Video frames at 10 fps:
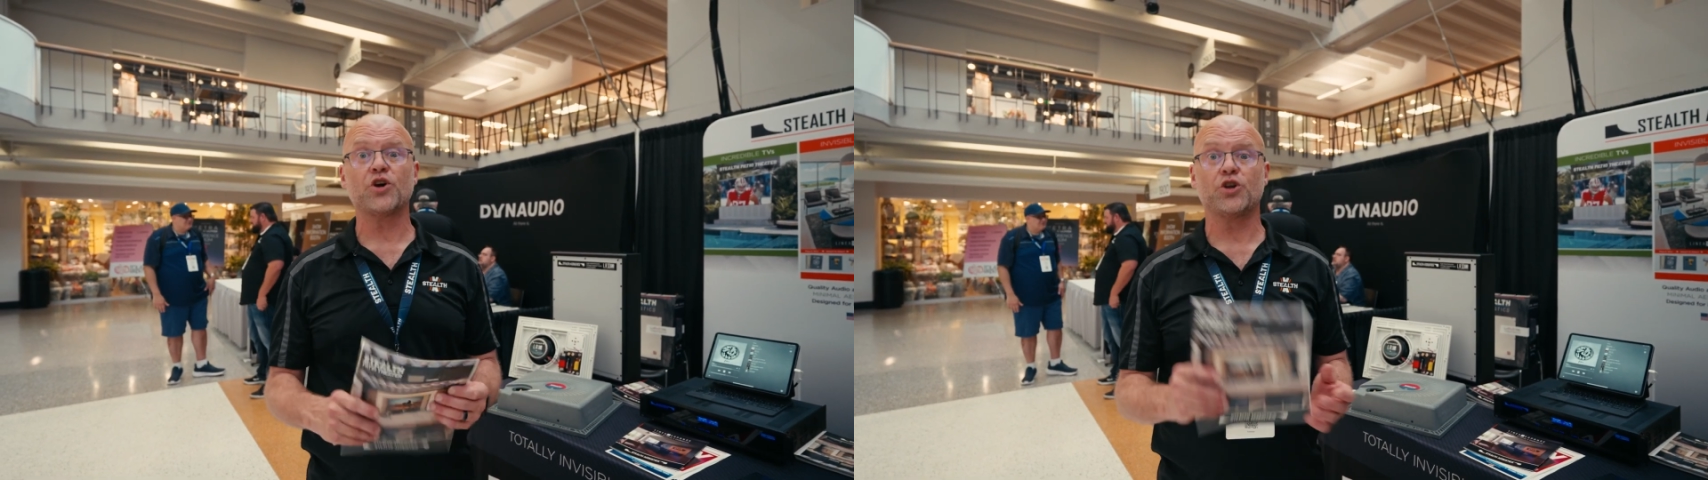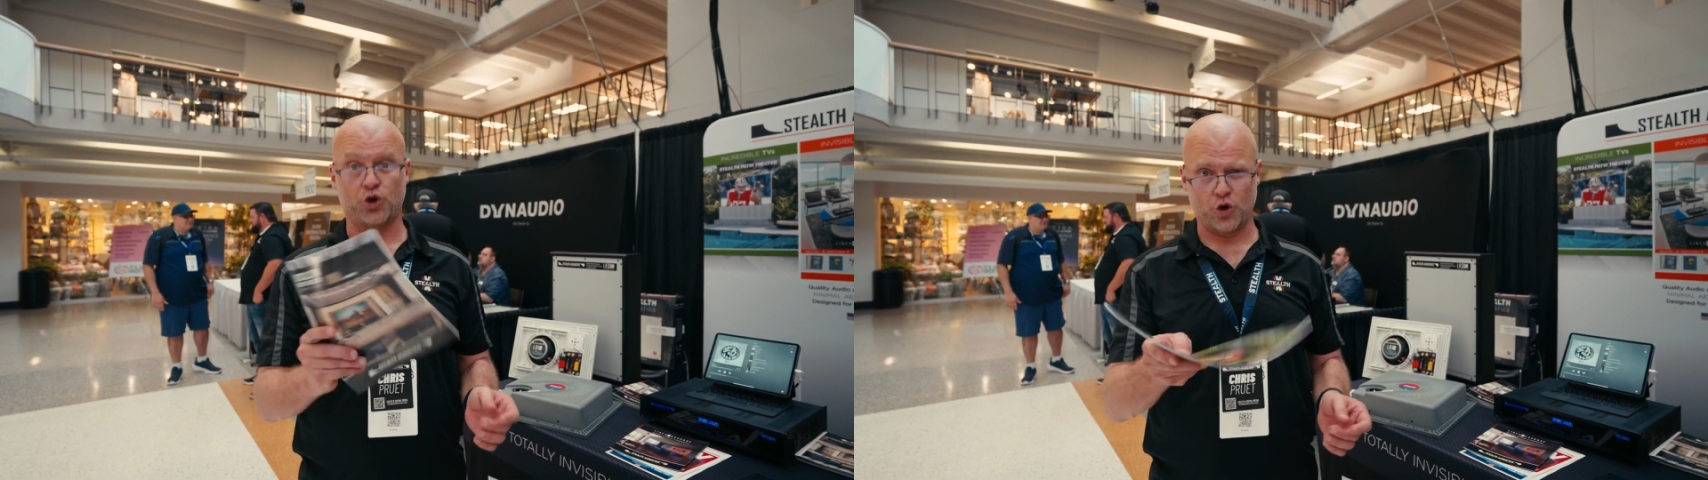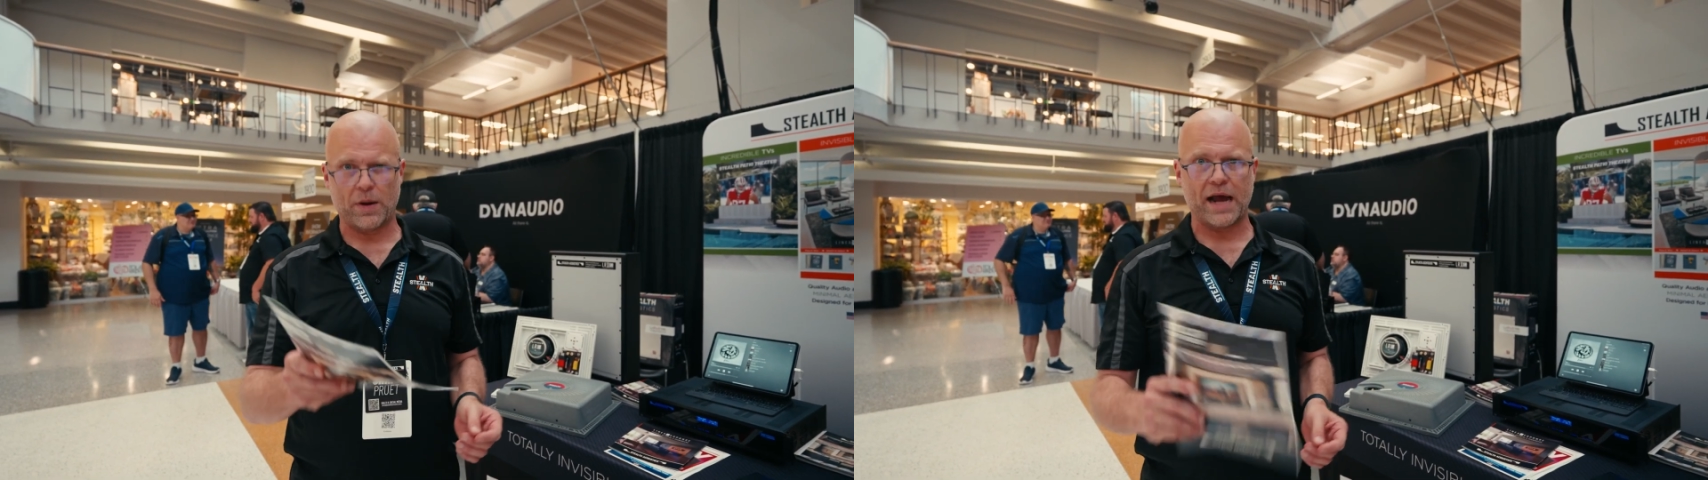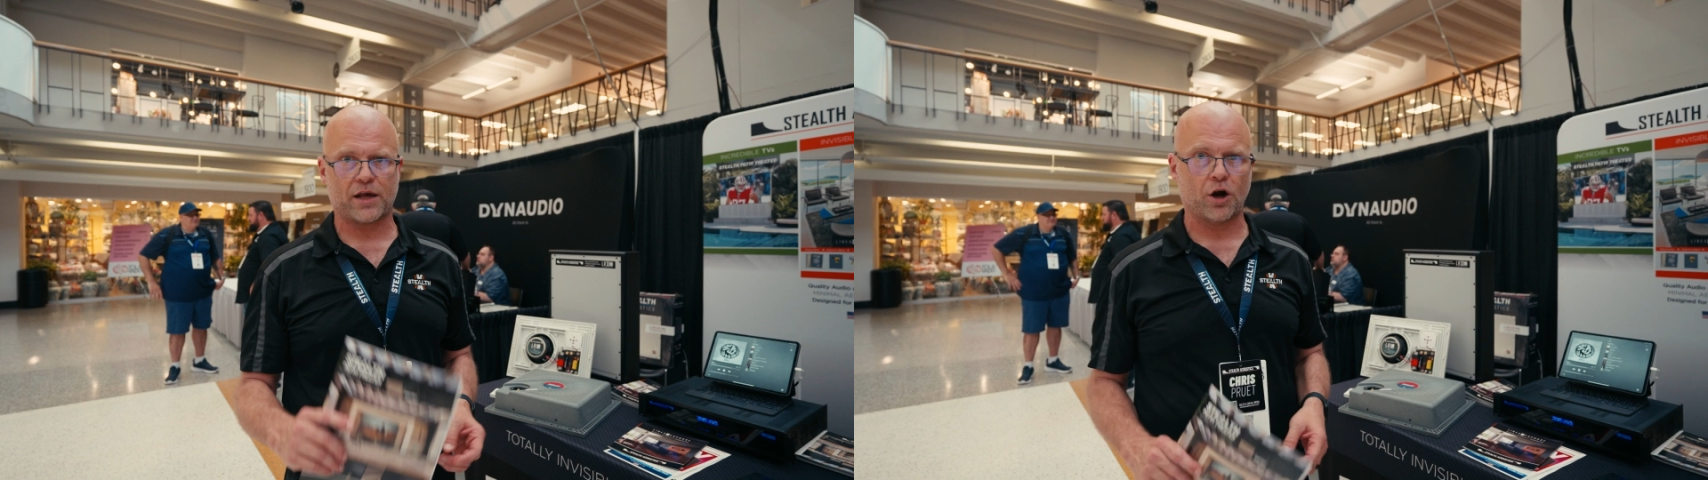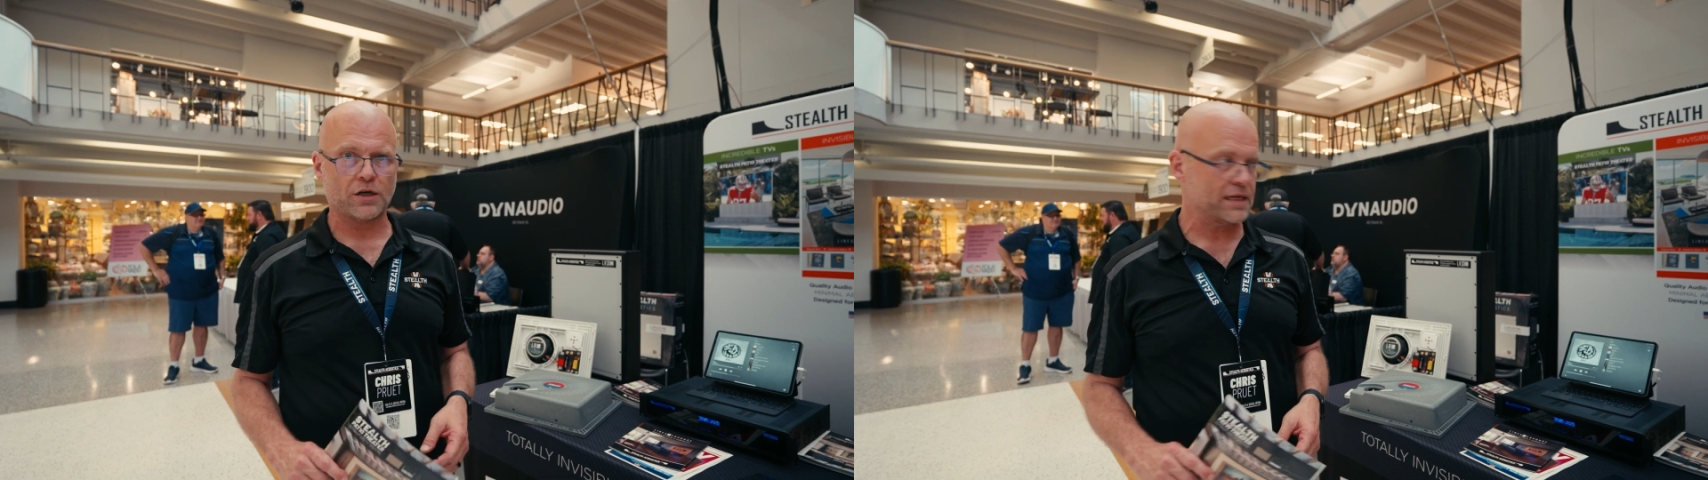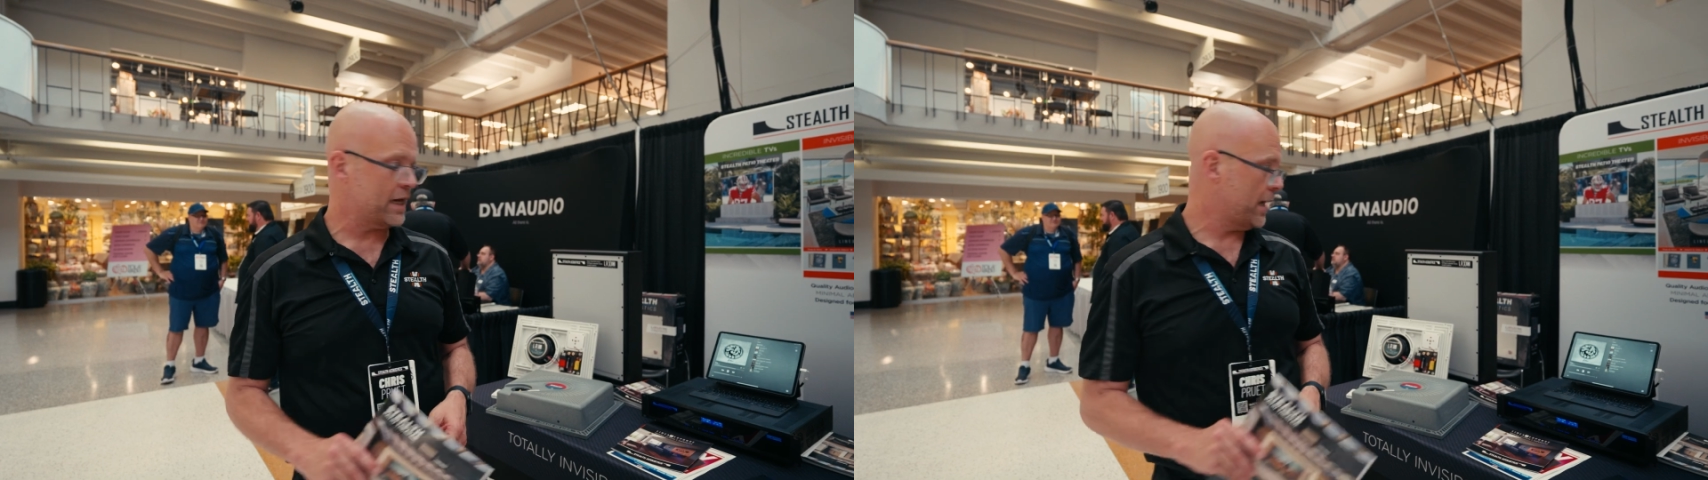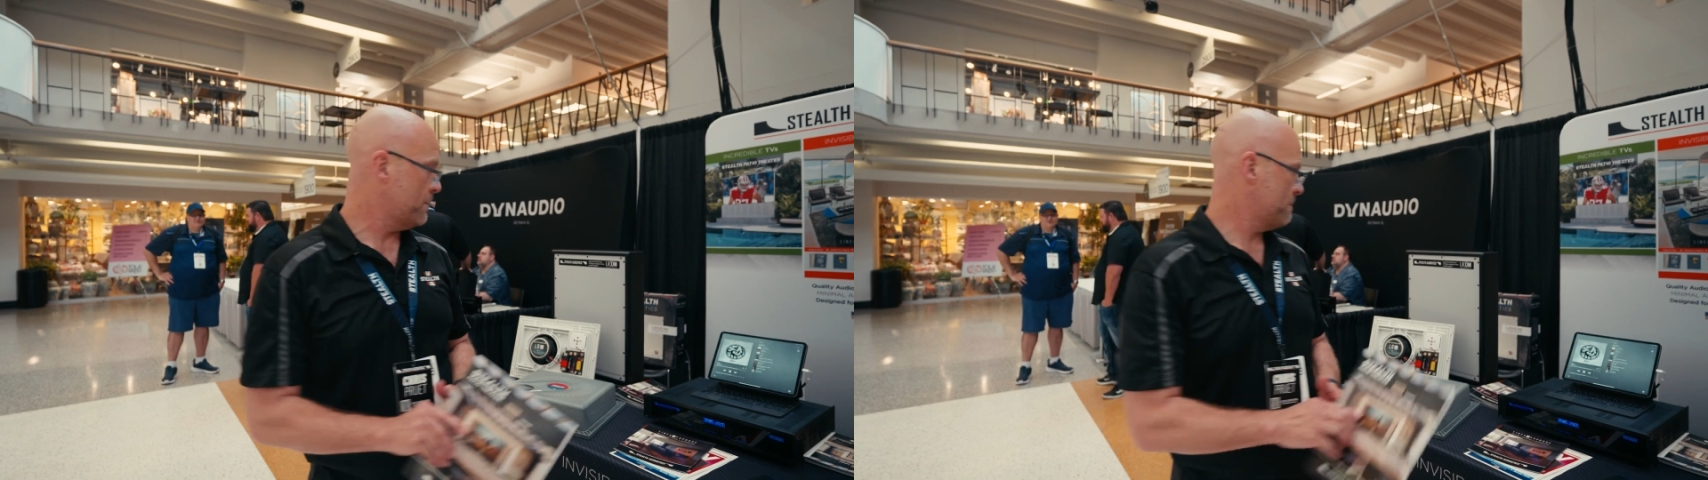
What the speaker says: put in your backyard today.